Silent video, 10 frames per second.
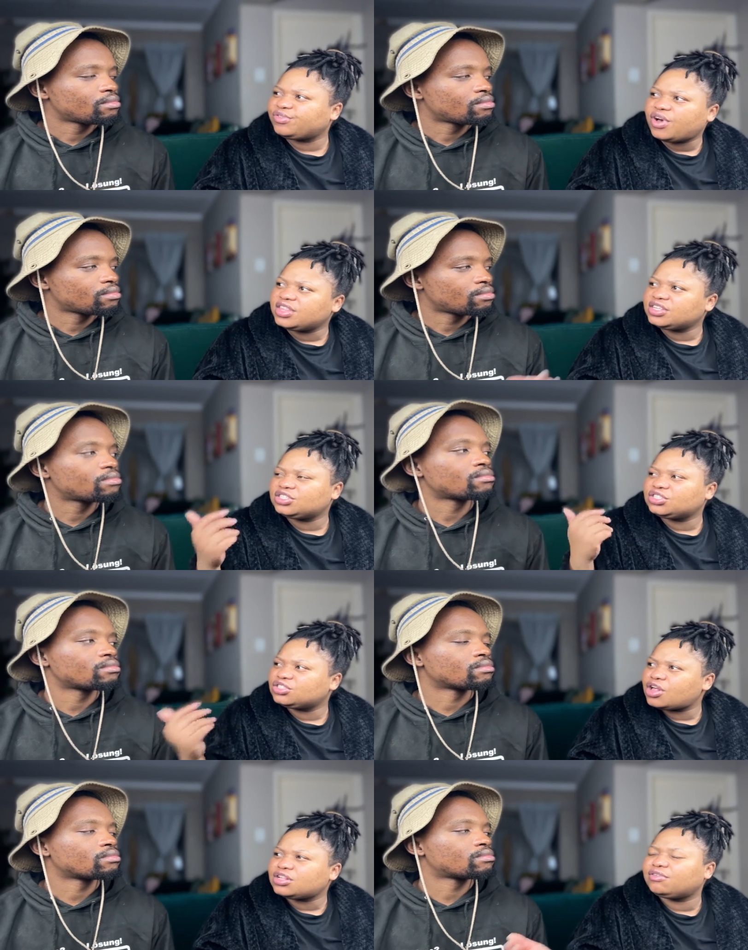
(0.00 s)
Speaker 1: father. She just
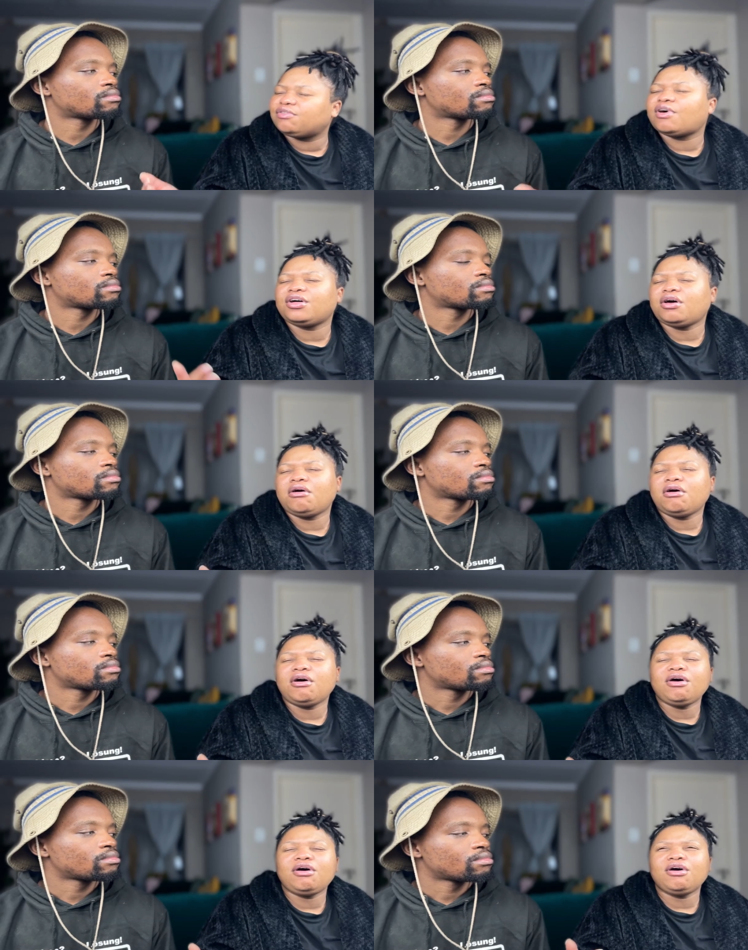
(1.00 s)
lost her father.
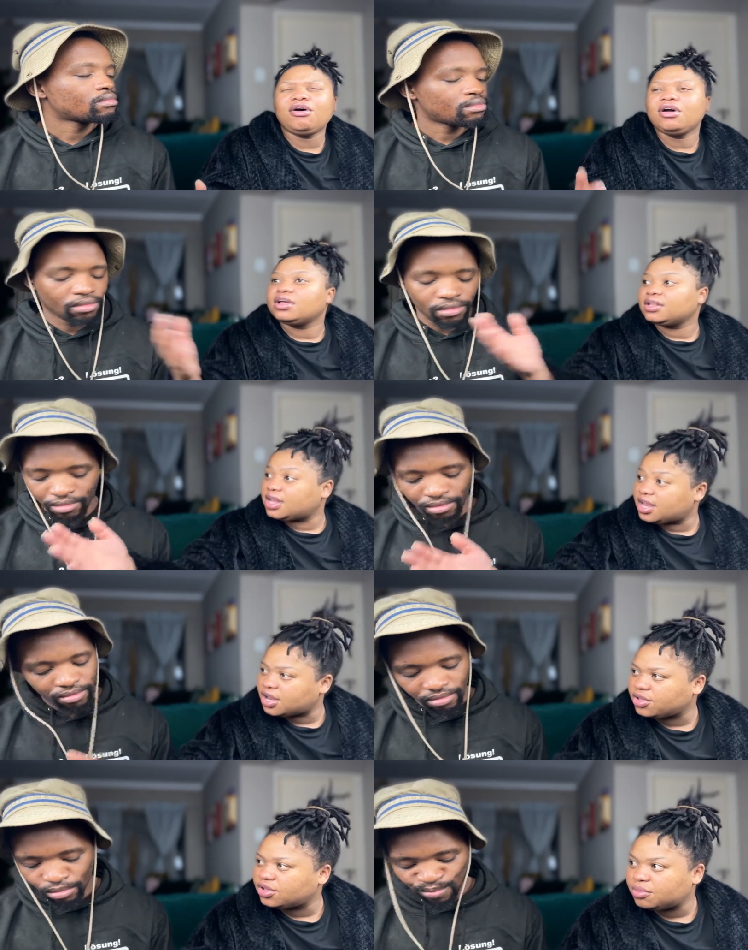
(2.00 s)
Uh, then now
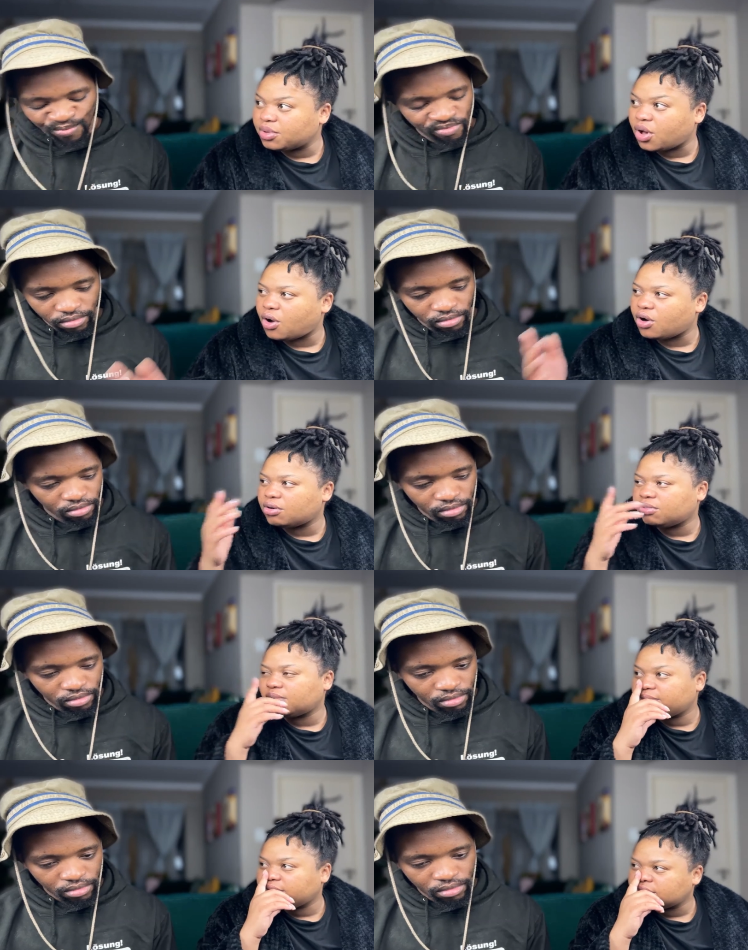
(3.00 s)
you're gonna be a horrible
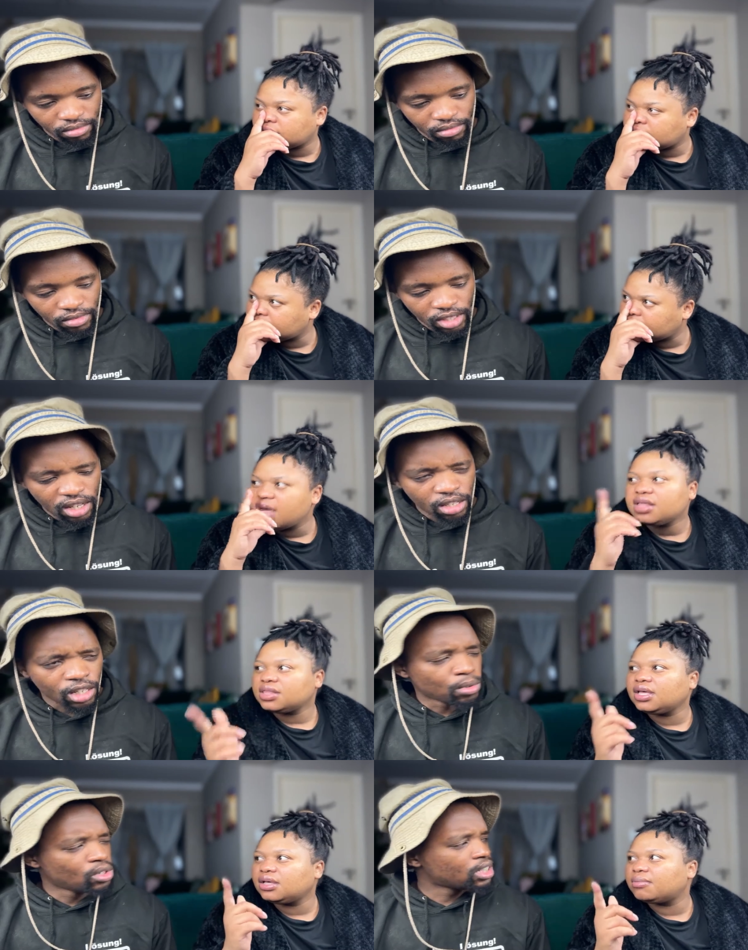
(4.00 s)
person. Does
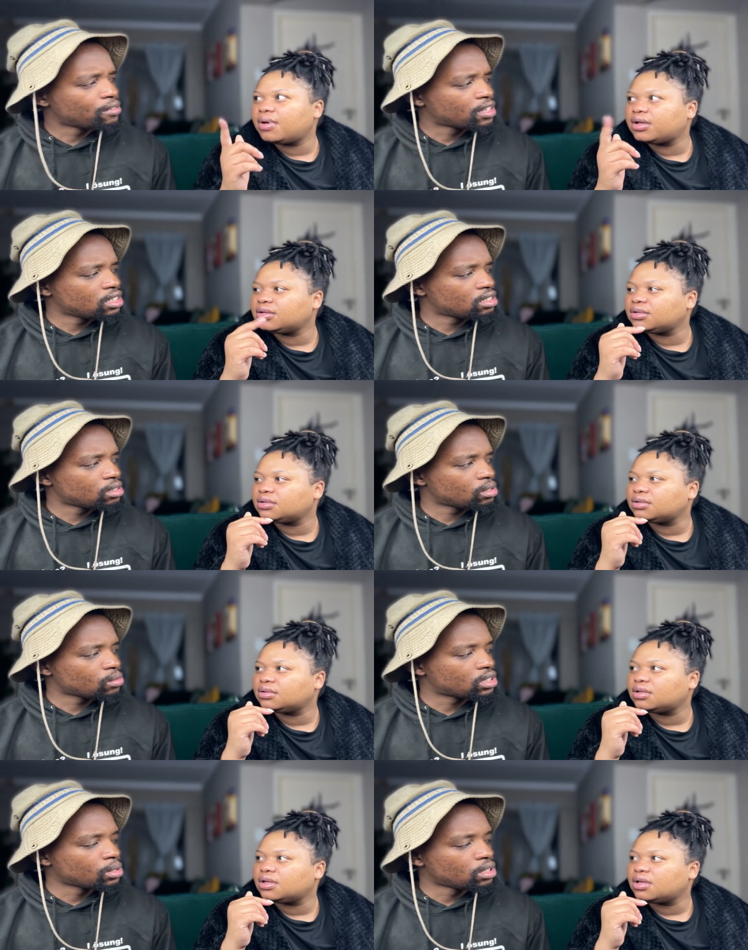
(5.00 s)
think Bongz have kids
Speaker 2: with
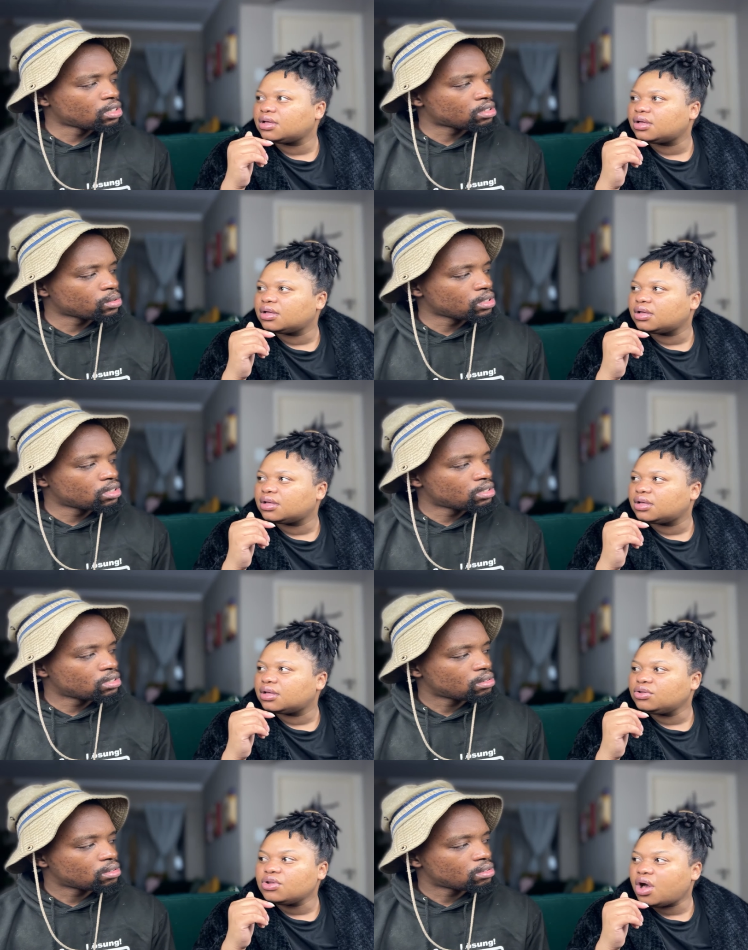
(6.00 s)
someone else as well?
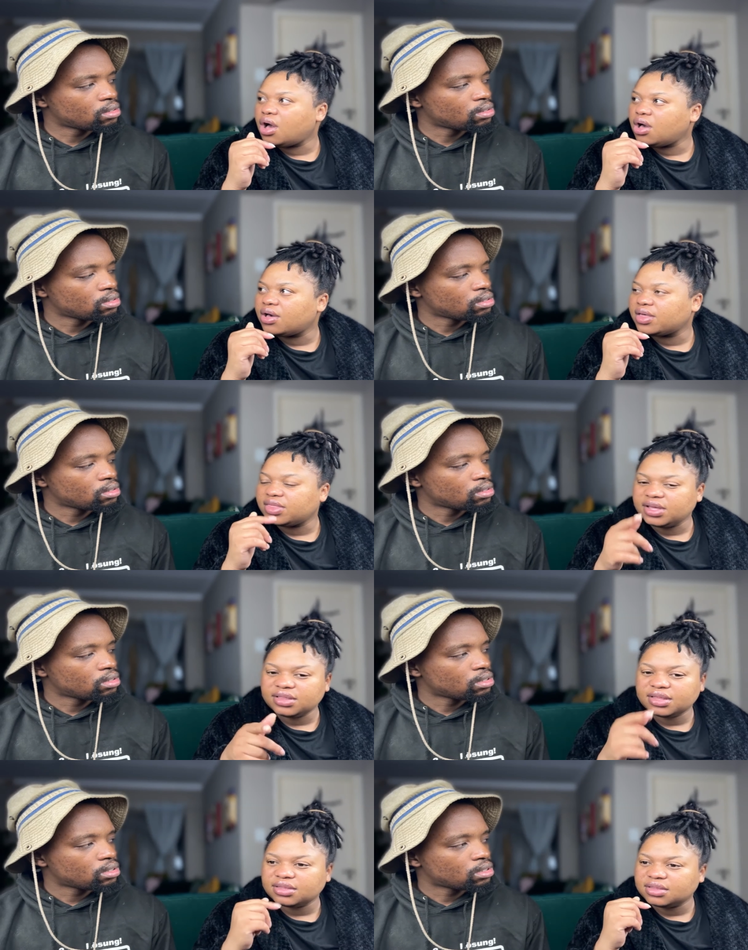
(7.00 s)
Speaker 1: No, I think
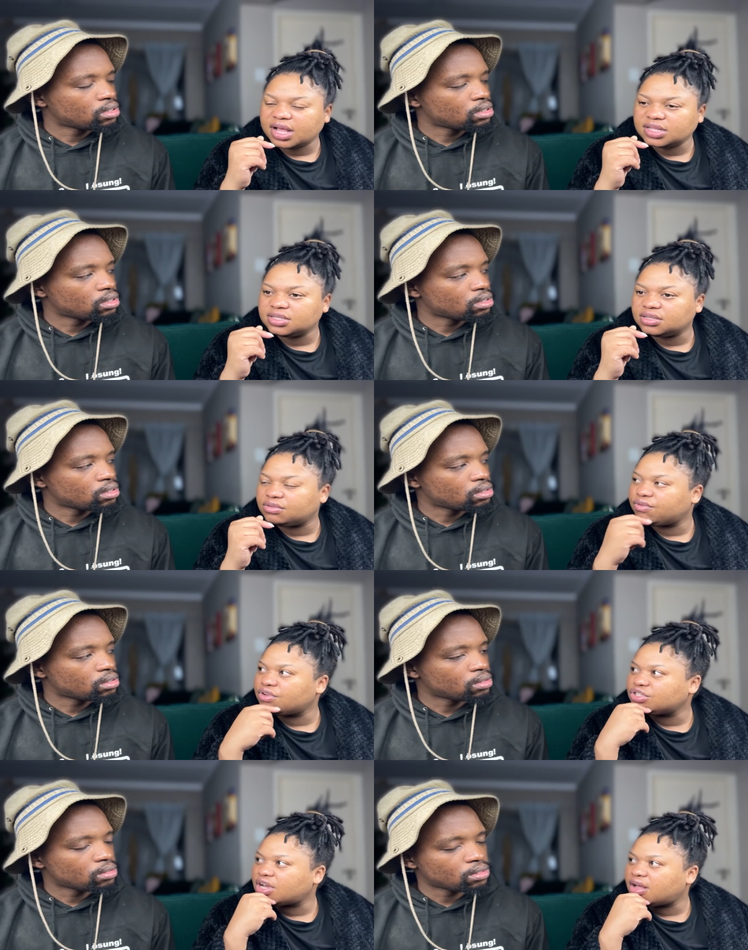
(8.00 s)
that's his first
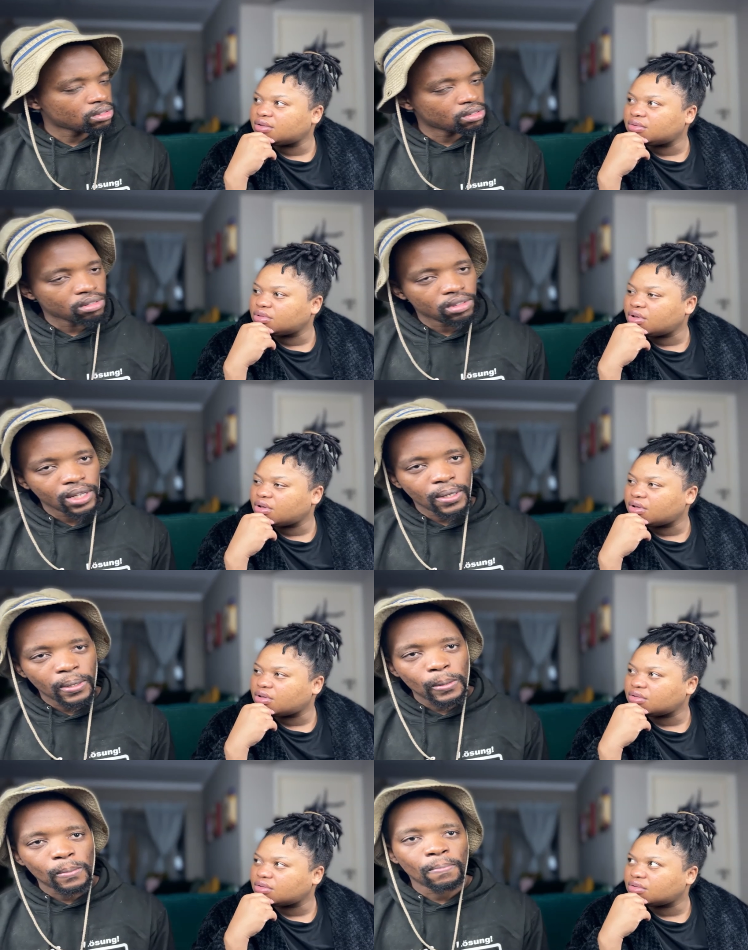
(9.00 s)
child with her.
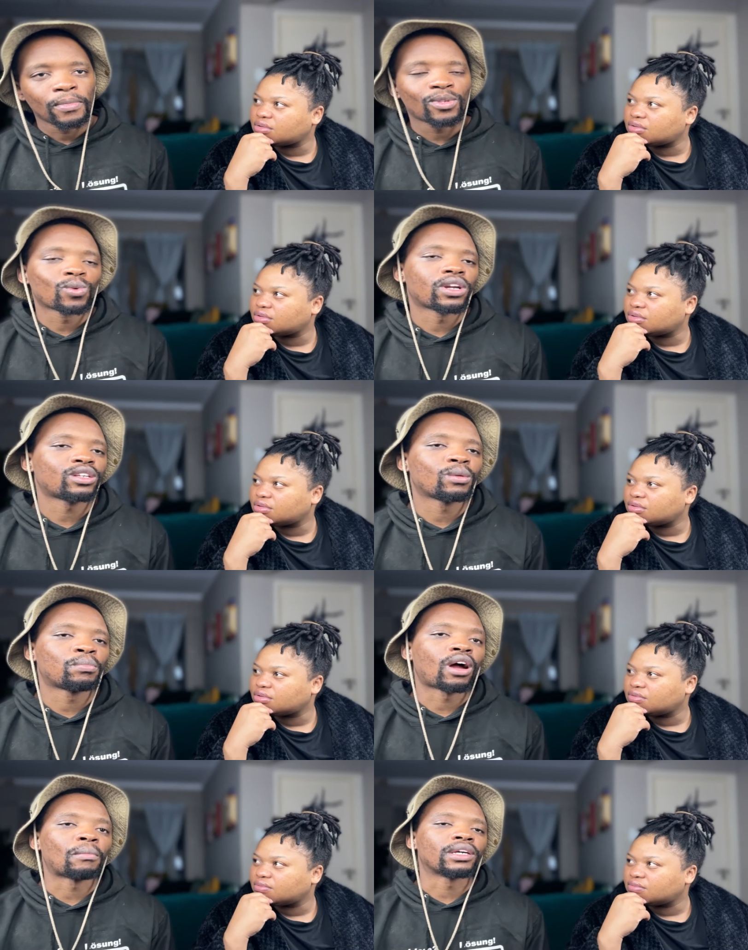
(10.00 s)
Speaker 2: So that's the
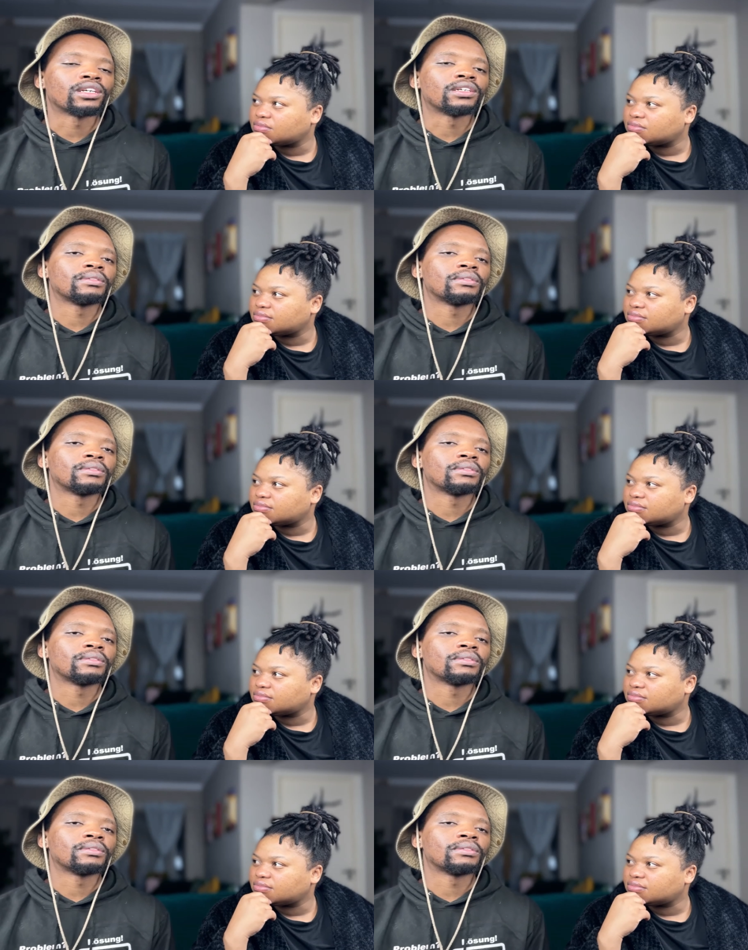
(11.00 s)
problem again.